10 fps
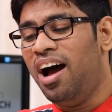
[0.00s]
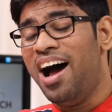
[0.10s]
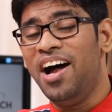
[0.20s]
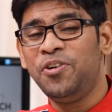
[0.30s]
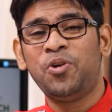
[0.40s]

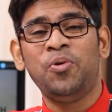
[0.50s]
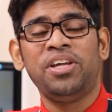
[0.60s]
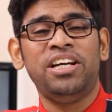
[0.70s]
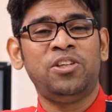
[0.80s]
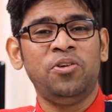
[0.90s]
and
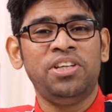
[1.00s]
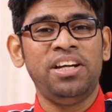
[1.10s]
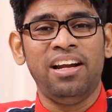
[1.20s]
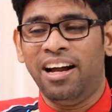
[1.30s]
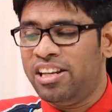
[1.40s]

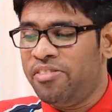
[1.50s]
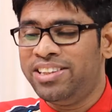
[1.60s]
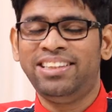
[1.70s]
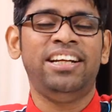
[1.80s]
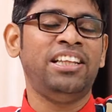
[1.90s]
28,000, and
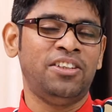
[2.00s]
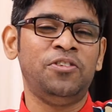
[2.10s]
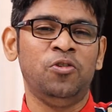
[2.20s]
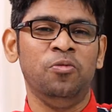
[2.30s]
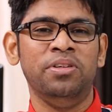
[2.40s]
even
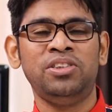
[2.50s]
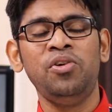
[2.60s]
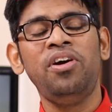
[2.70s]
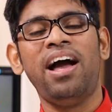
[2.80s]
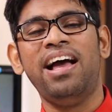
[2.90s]
30,000 rupees.
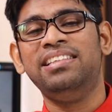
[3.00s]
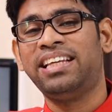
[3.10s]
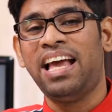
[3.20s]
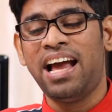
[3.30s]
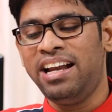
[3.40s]
You guys
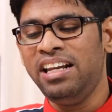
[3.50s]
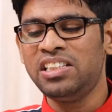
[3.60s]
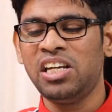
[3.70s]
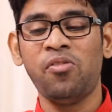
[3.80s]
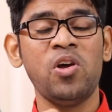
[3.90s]
can, this
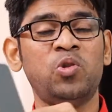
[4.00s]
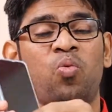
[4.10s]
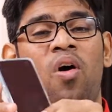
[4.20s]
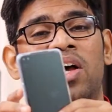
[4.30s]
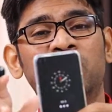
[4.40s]
device
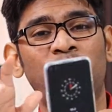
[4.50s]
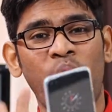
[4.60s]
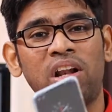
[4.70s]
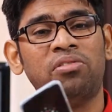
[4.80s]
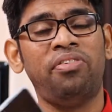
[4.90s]
was
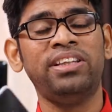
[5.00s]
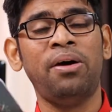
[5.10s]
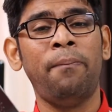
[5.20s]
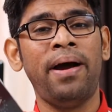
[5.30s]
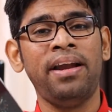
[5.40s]
worth for the
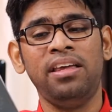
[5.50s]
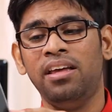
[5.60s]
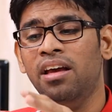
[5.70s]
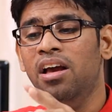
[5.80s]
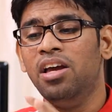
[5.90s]

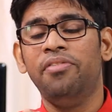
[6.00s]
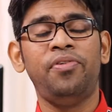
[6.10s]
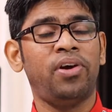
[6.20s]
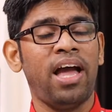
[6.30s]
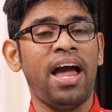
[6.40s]
money if
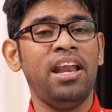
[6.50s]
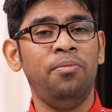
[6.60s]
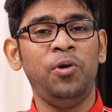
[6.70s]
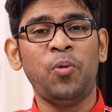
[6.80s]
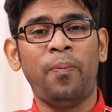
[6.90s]
you can
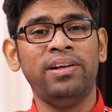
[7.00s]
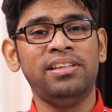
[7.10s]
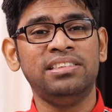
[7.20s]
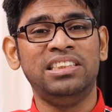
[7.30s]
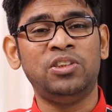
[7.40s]
able to
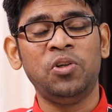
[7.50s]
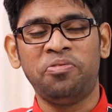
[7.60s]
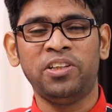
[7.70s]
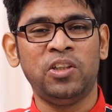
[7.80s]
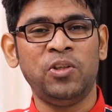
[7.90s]
purchase the
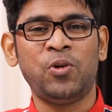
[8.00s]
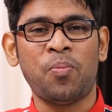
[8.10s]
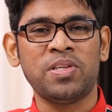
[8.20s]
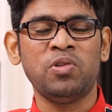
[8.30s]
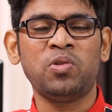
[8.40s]
25,000
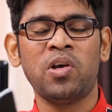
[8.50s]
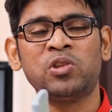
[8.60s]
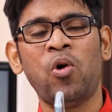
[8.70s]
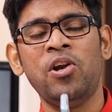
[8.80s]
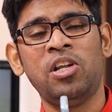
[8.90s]
rupees, which was
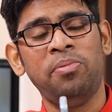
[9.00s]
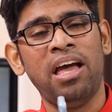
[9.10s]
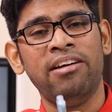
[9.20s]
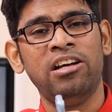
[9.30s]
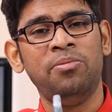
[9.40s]
going to be
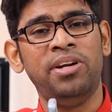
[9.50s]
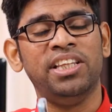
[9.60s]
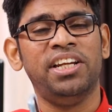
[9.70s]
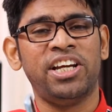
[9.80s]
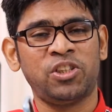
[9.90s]
available in
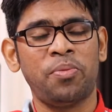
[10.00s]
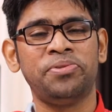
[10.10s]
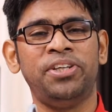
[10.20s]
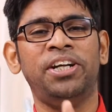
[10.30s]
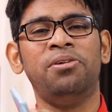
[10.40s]
the next month,
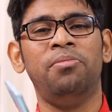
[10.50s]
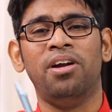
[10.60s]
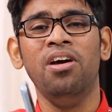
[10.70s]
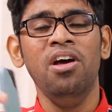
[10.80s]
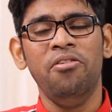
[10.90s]

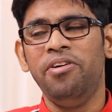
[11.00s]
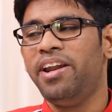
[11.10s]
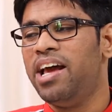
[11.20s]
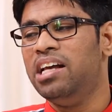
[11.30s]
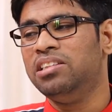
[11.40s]
September.
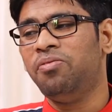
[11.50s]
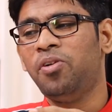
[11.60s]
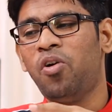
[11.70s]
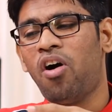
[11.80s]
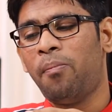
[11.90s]
Whereas if
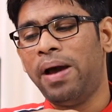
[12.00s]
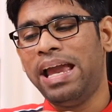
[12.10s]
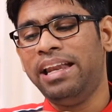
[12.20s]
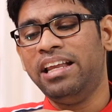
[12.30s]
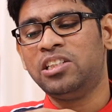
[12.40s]
you are
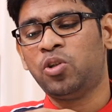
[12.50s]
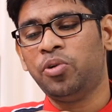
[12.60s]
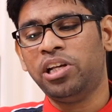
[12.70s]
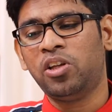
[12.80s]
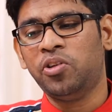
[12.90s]
buying this
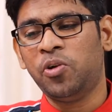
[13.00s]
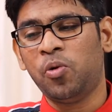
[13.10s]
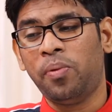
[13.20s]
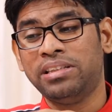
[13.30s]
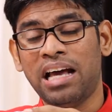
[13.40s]
28,000
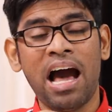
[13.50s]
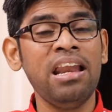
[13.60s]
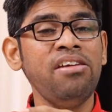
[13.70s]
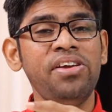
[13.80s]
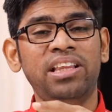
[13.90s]
rupees or
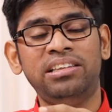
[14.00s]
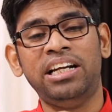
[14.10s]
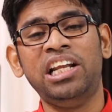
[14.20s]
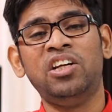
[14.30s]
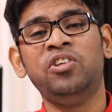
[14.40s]
even the
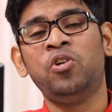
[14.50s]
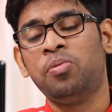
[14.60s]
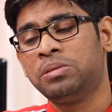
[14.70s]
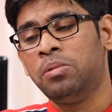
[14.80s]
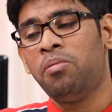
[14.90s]
30,000
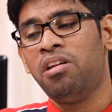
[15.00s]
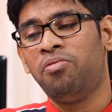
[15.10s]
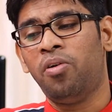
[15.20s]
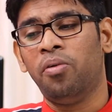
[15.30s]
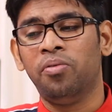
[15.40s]
rupees mobile
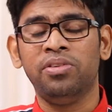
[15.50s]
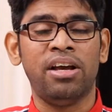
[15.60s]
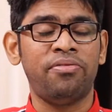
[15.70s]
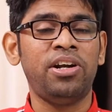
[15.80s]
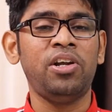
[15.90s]
phone,
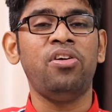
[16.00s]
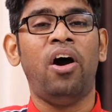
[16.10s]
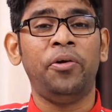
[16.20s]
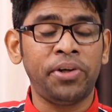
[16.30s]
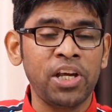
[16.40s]
definitely you
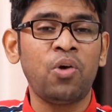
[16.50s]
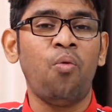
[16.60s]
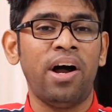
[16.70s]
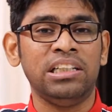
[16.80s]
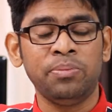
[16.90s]
have to think
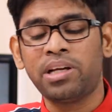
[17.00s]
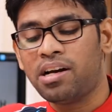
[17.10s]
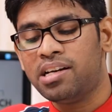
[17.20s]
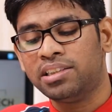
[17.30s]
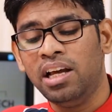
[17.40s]
once,
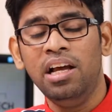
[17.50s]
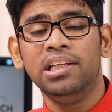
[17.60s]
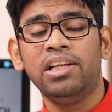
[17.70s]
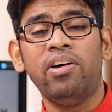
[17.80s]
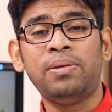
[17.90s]
because
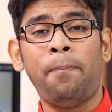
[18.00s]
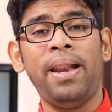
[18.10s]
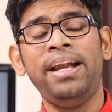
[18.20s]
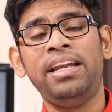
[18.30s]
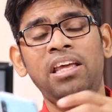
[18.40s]
there was
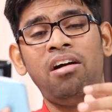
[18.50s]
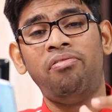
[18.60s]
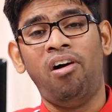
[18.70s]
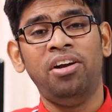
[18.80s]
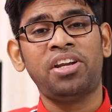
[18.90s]
plenty
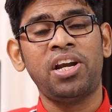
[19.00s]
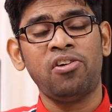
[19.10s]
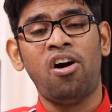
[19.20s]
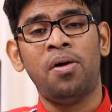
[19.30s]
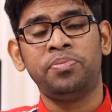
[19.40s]
of
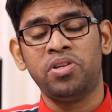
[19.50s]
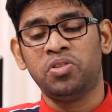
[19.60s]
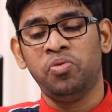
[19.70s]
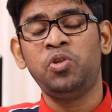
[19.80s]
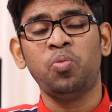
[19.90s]
alternative
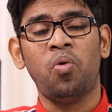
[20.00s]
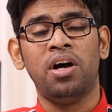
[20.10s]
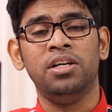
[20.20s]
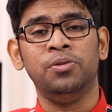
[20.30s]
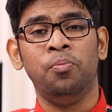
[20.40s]
options which
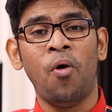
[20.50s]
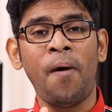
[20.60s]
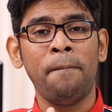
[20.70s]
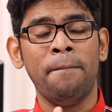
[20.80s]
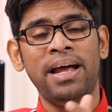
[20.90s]
was more
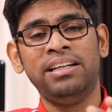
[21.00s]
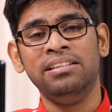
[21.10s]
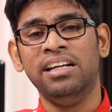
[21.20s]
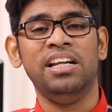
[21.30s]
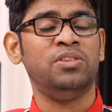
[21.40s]
better
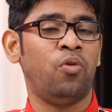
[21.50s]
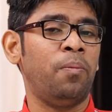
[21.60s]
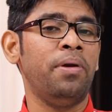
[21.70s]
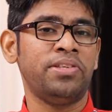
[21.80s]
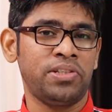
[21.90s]
than this
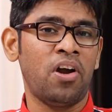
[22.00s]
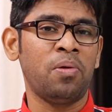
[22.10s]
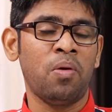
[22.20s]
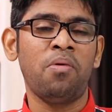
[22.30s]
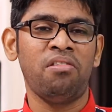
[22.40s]
OnePlus Nord
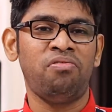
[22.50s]
mobile